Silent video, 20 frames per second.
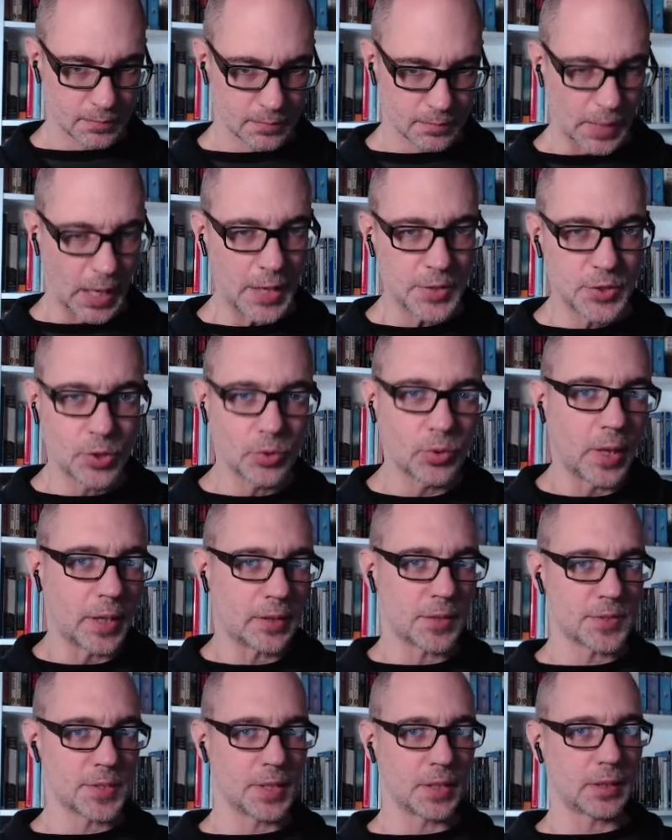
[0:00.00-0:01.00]
I do like
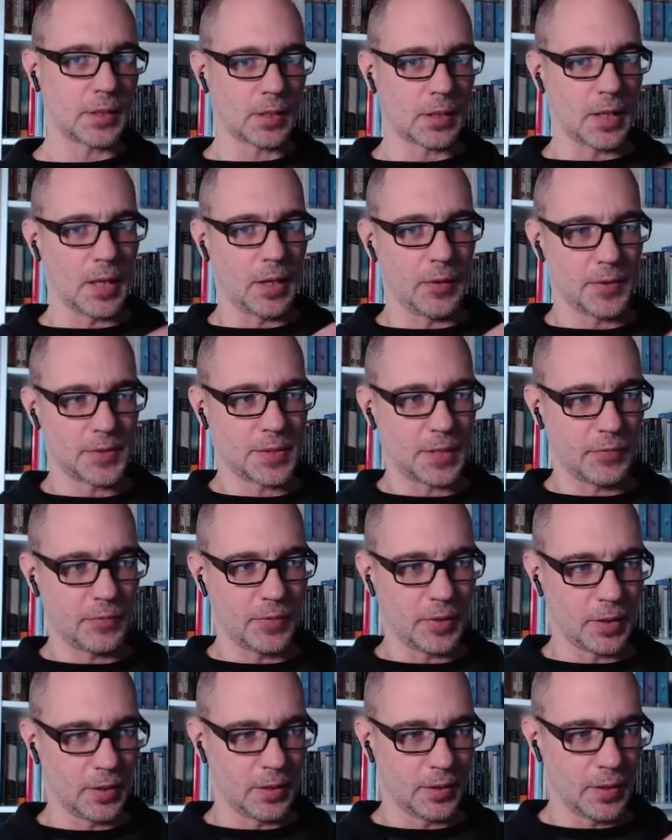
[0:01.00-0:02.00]
this Sinking Cloud is
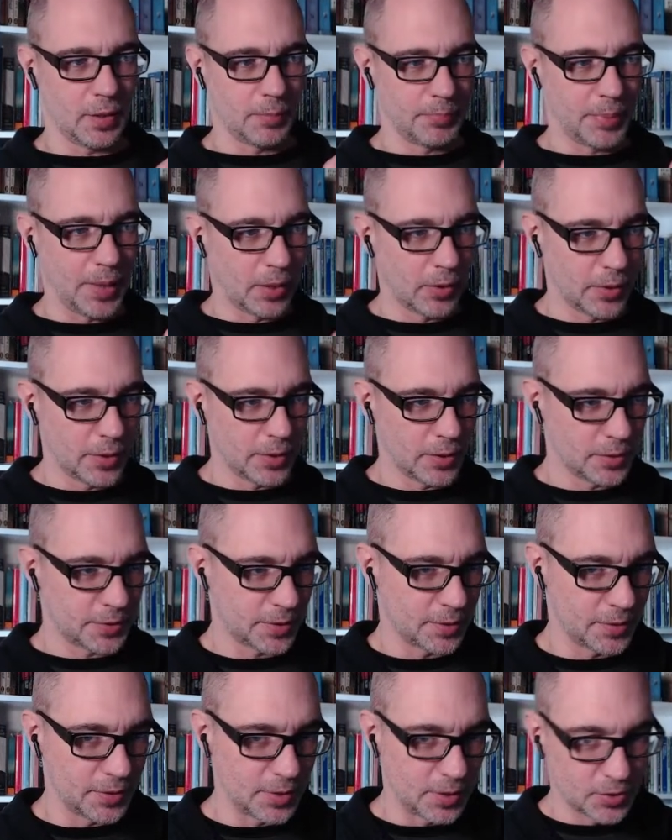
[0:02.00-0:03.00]
giving a barrier
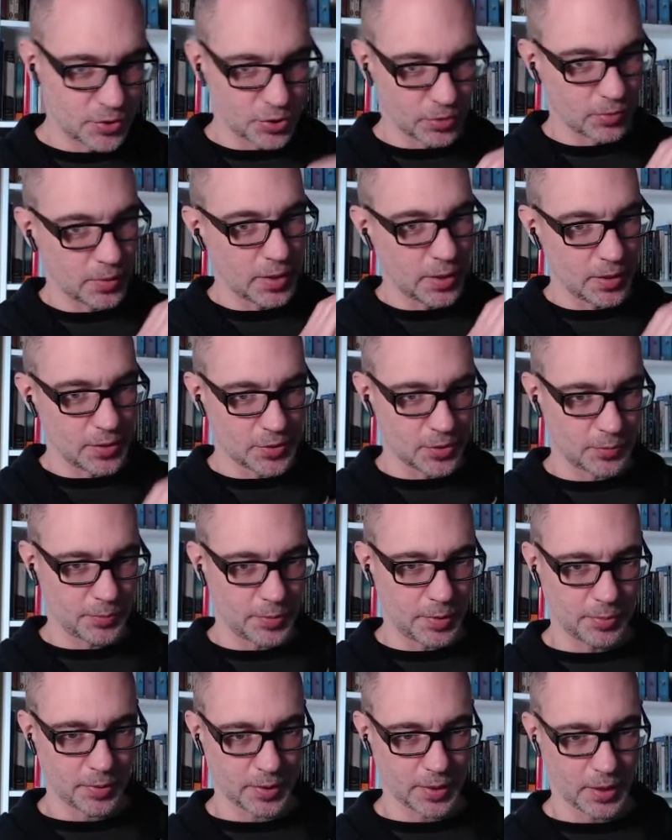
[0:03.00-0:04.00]
to Nirjarini so
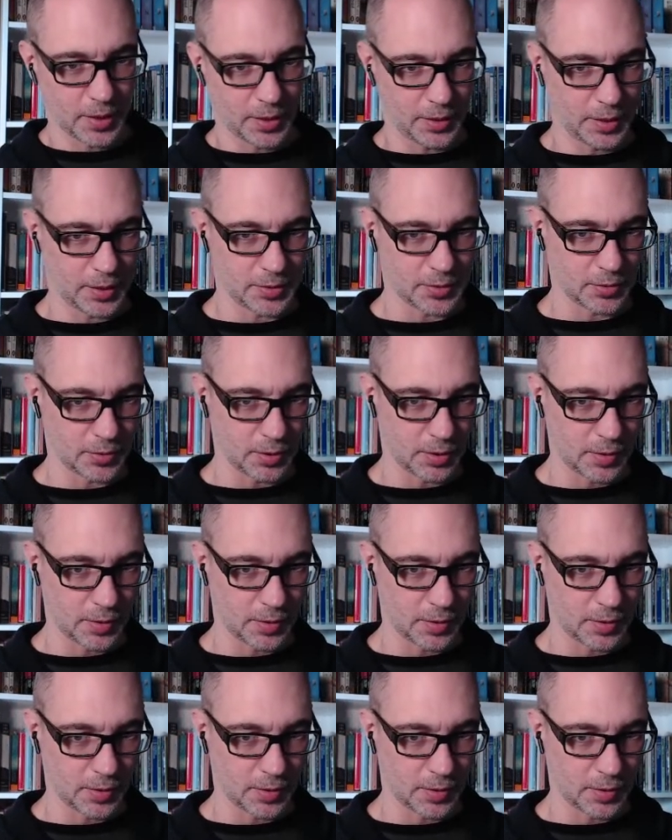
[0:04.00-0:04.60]
people can't get to her.